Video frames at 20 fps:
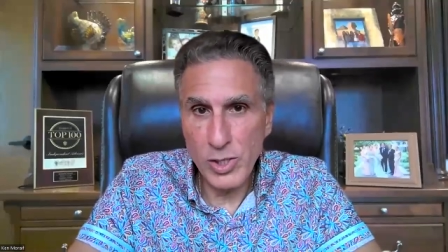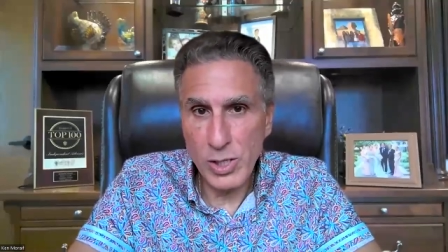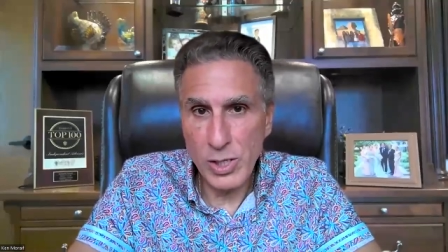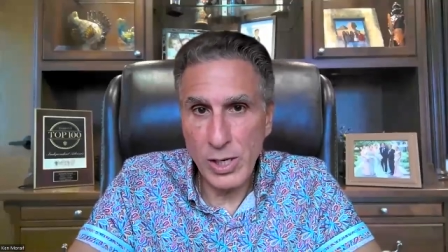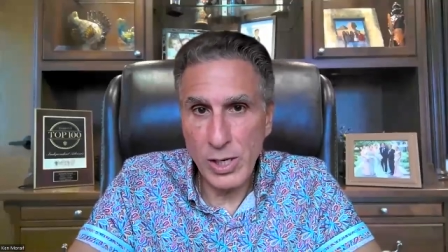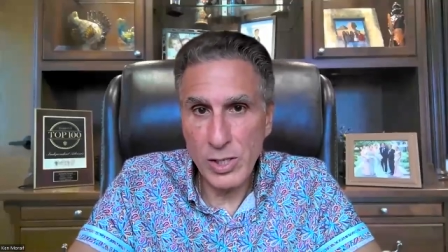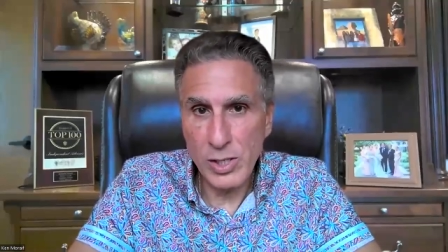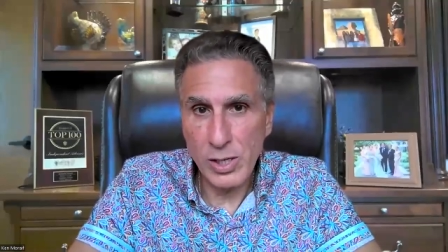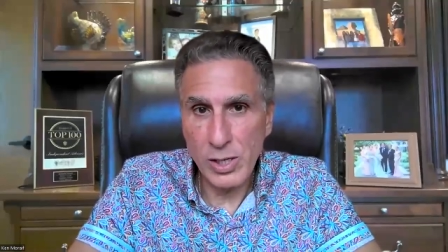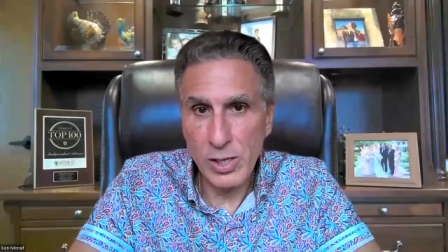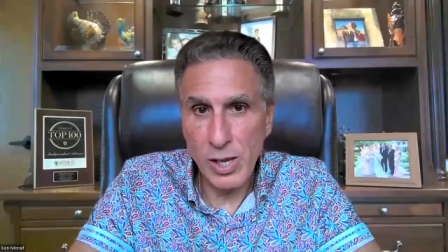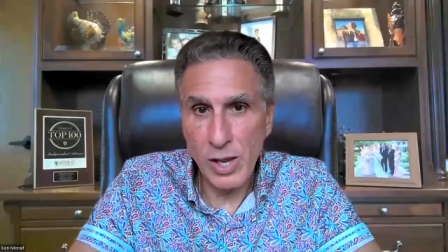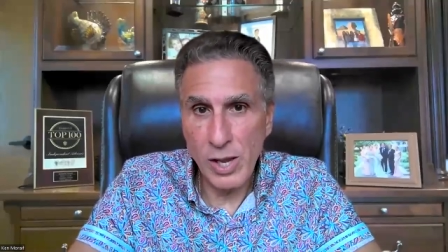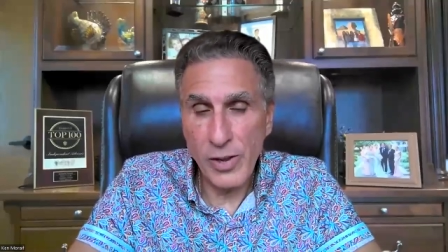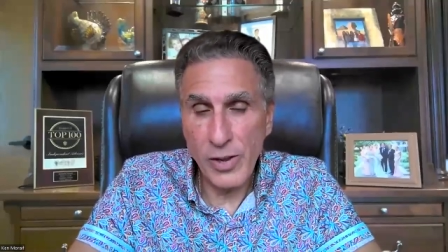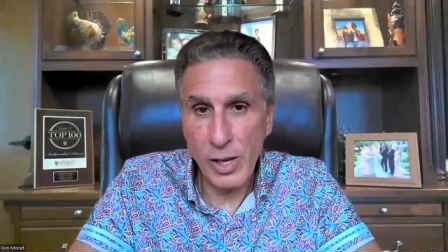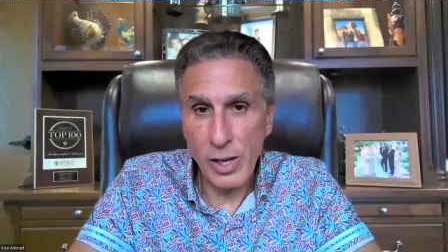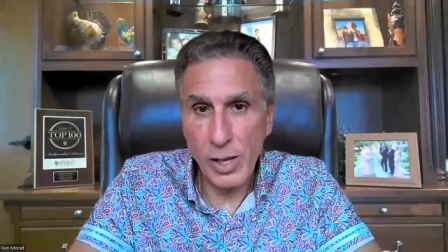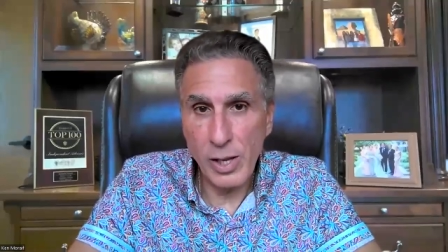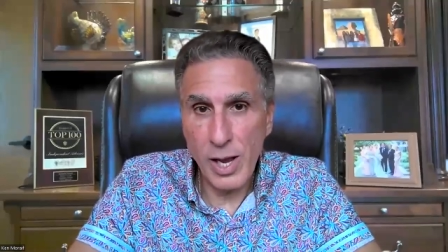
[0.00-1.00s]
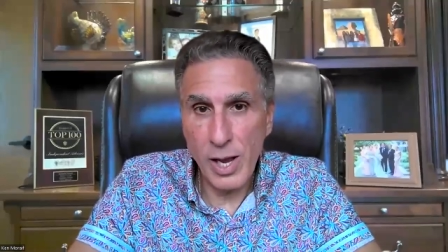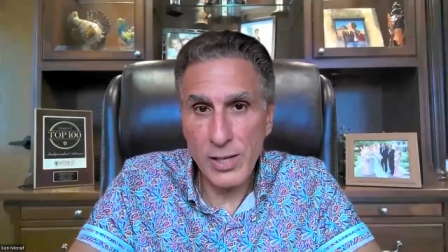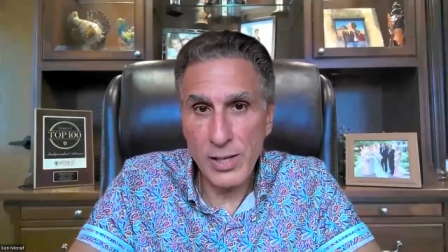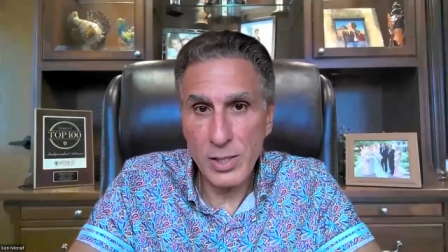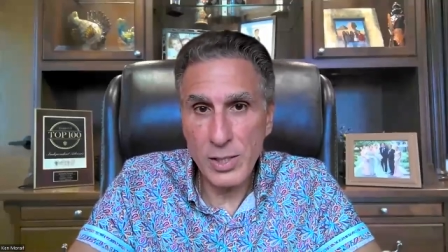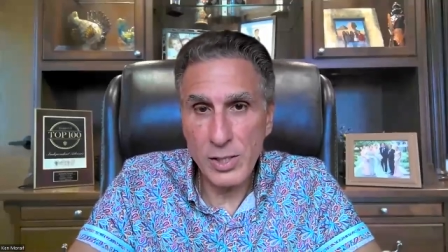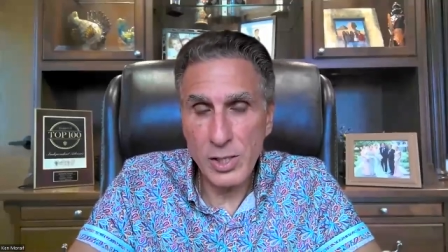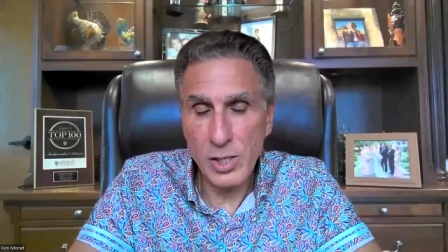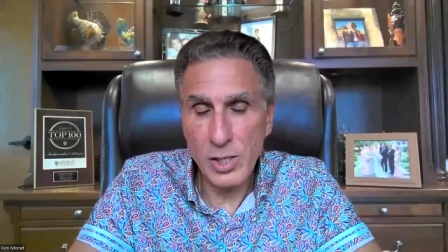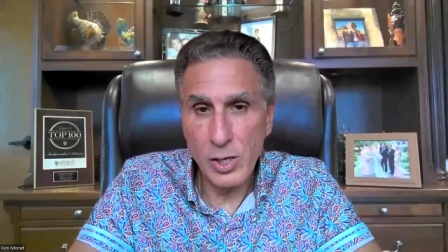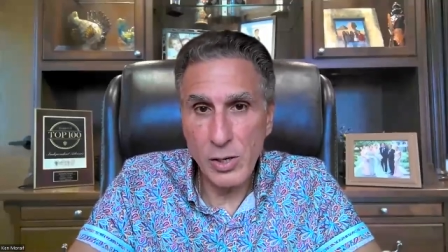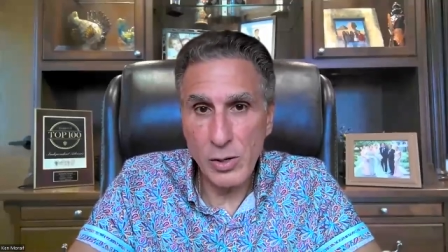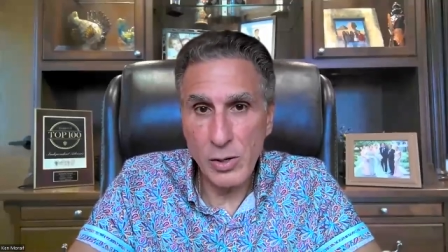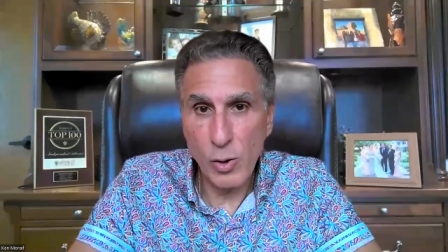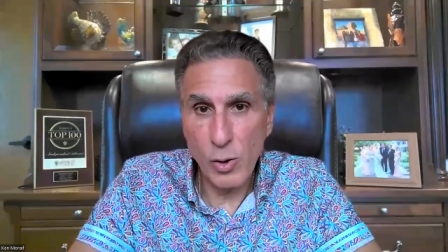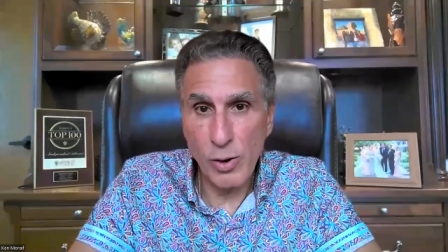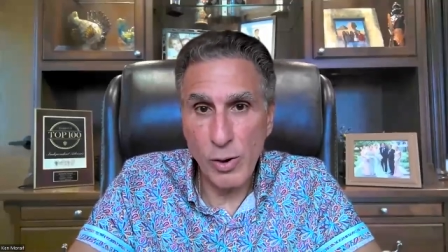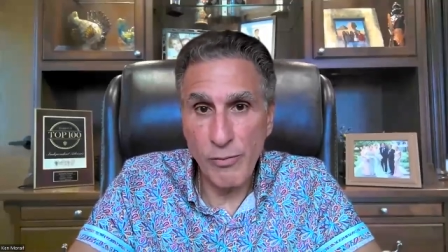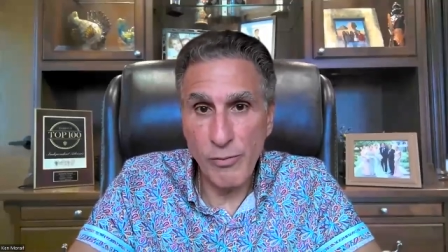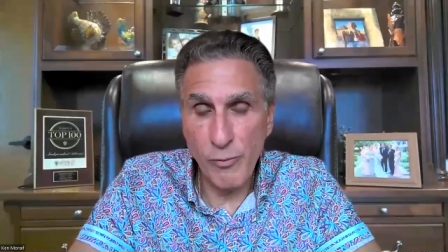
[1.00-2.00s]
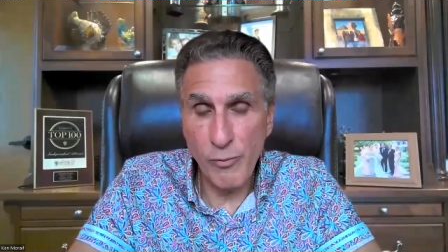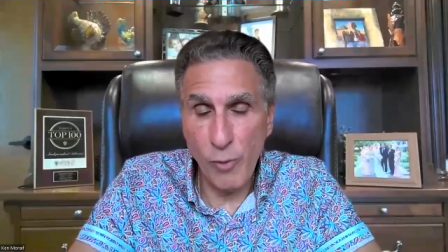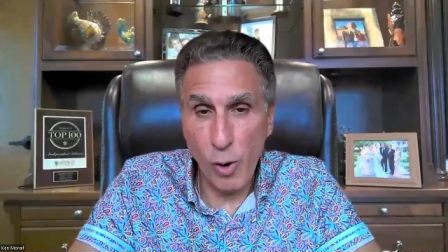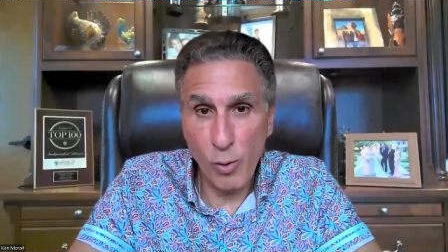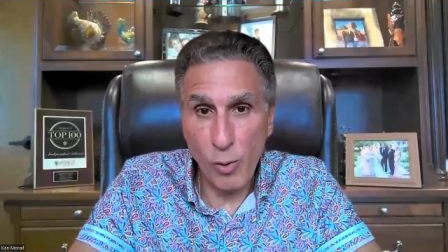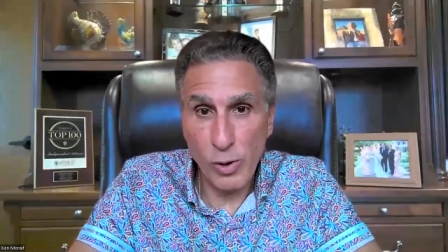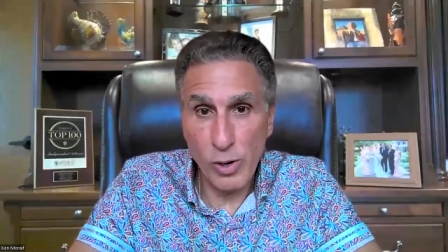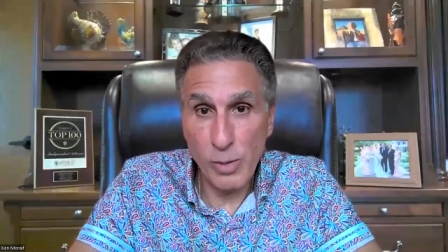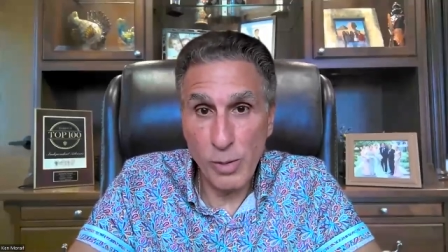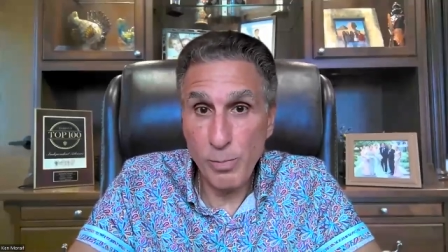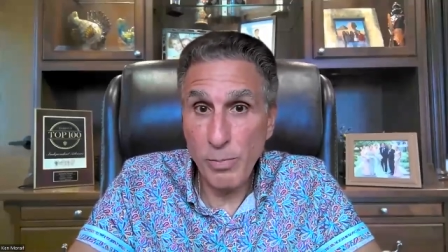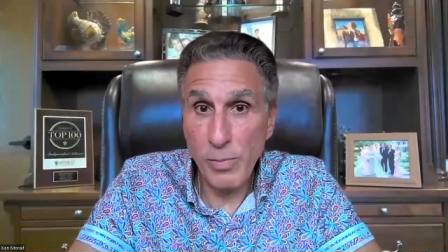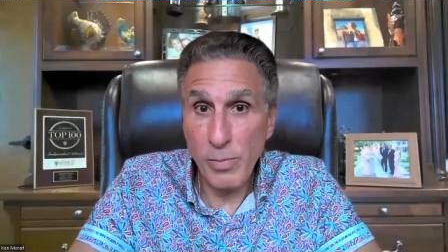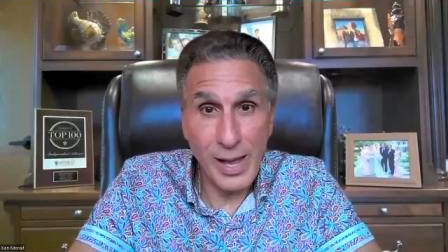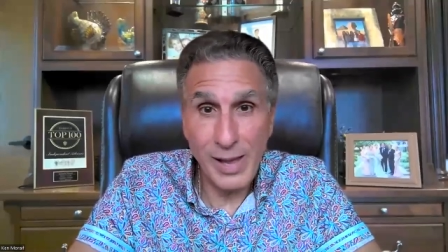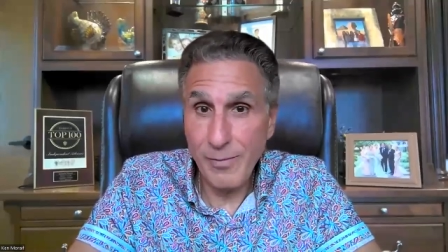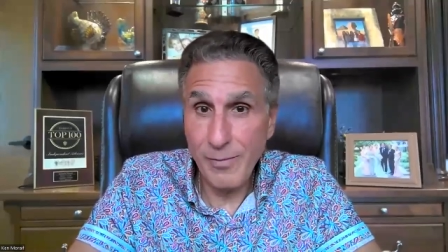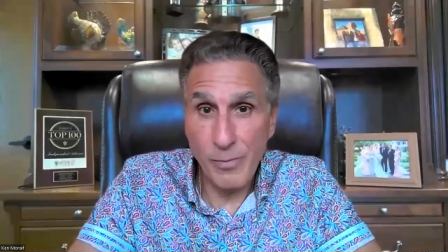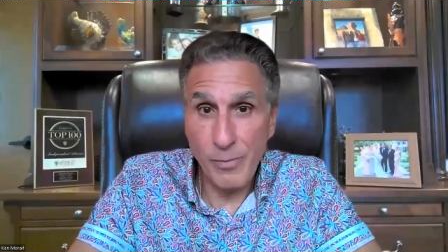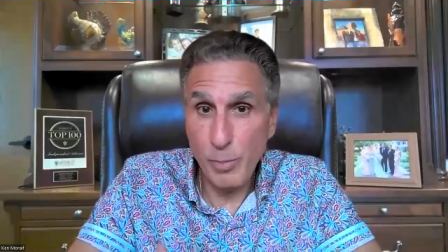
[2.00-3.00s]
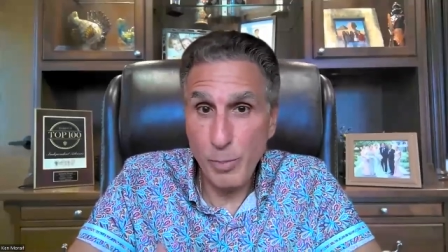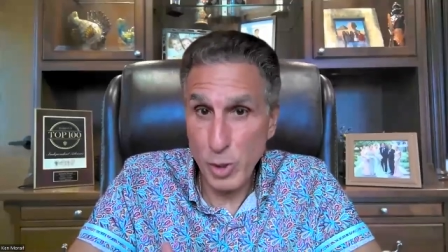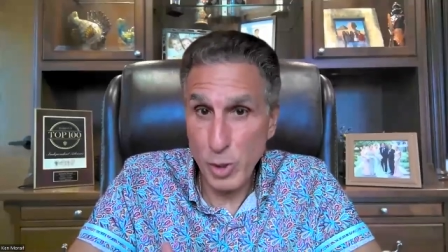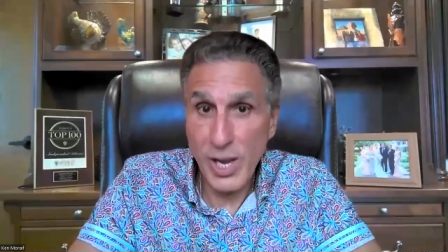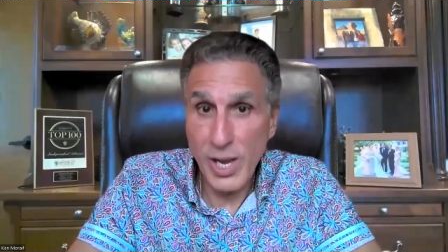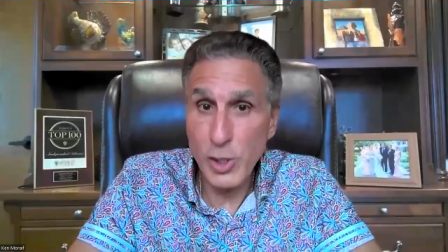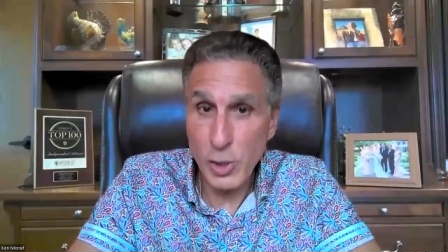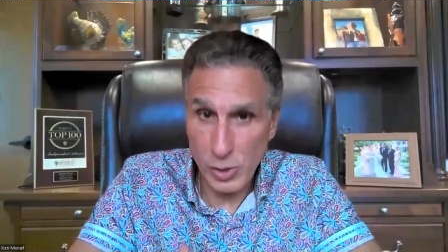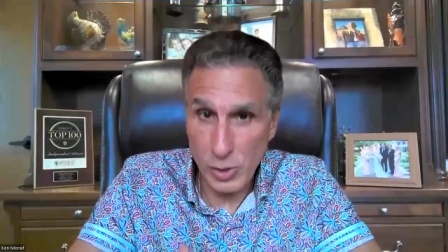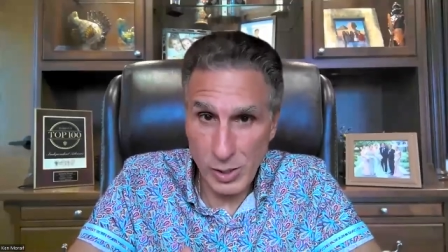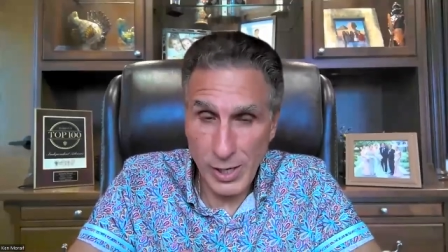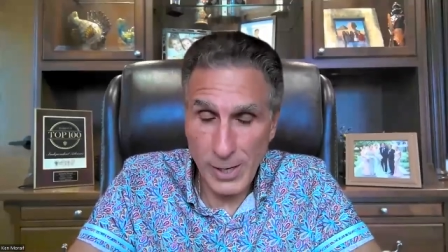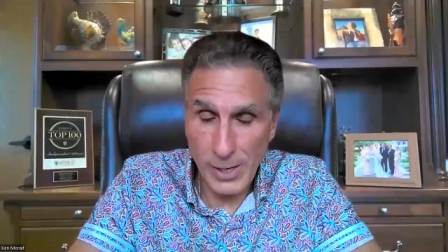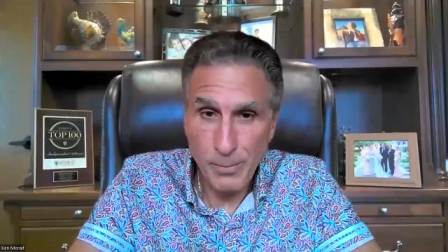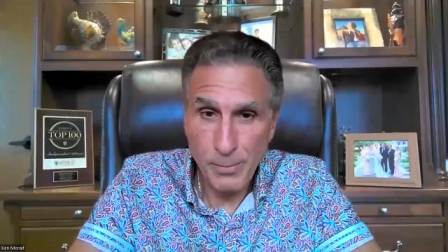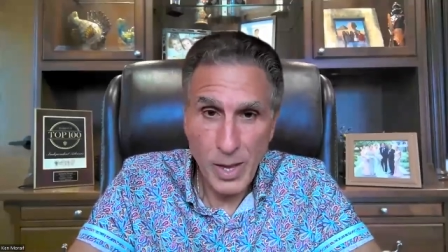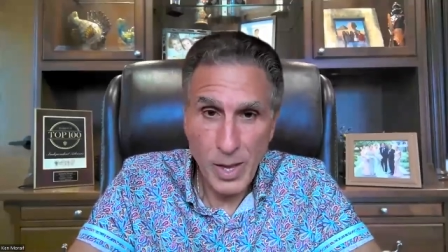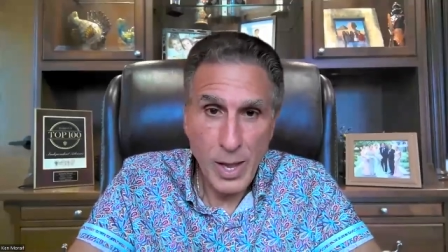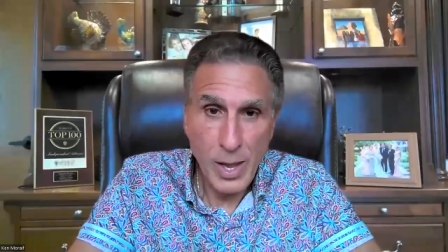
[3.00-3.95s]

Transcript: see significant losses here going forward potentially.